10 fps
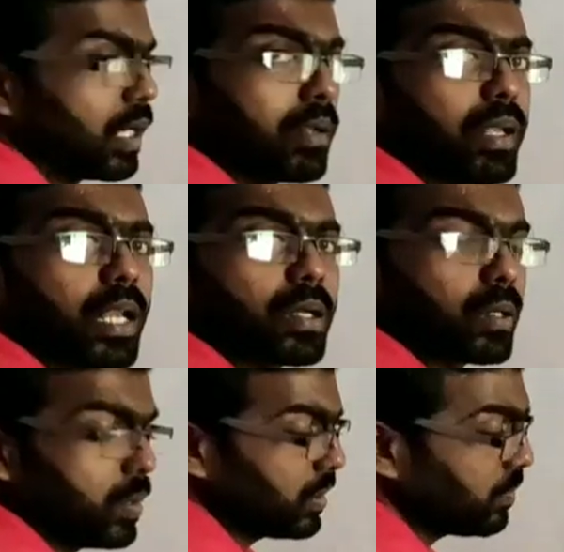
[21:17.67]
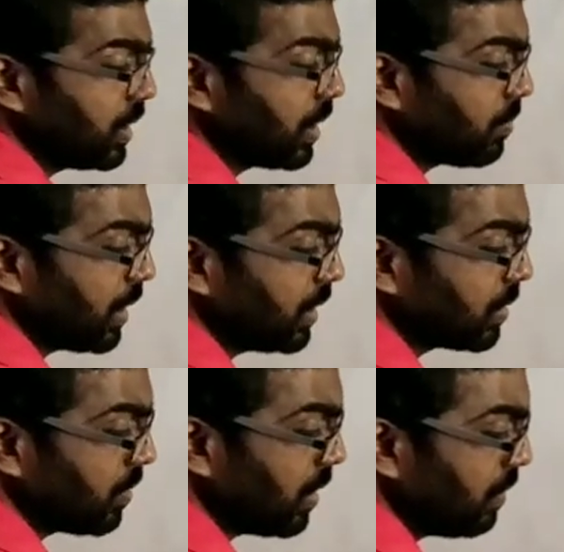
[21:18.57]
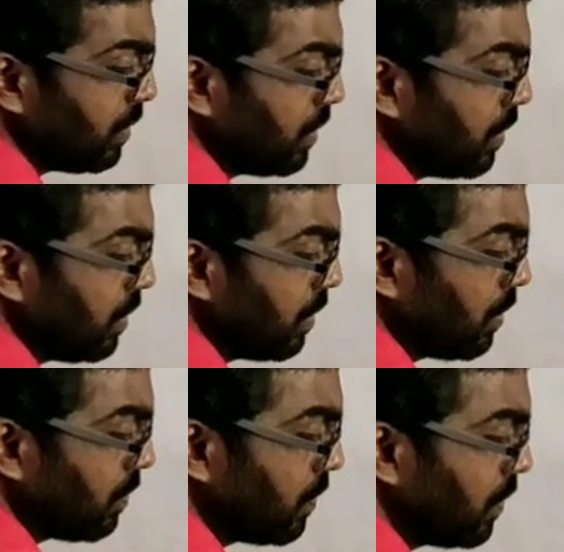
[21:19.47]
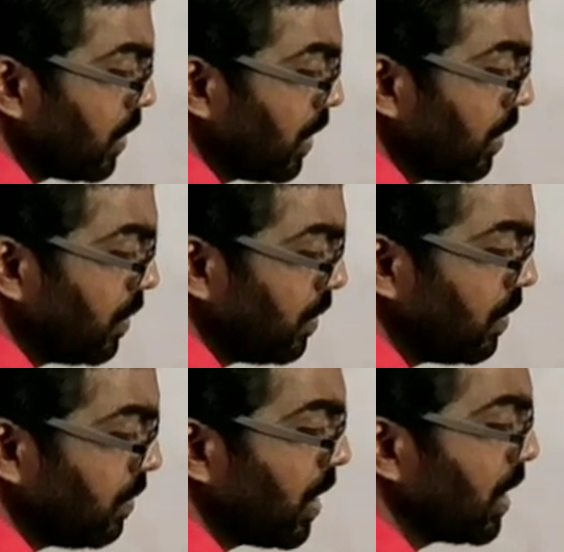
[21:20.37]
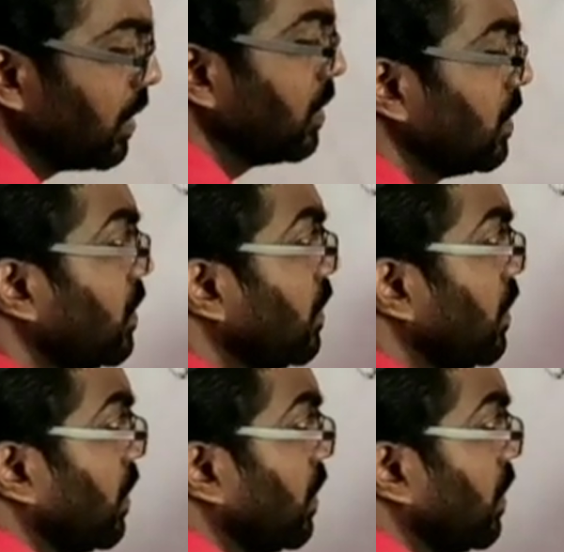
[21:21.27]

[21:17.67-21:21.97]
here we can cross multiply this one, 4 into 1,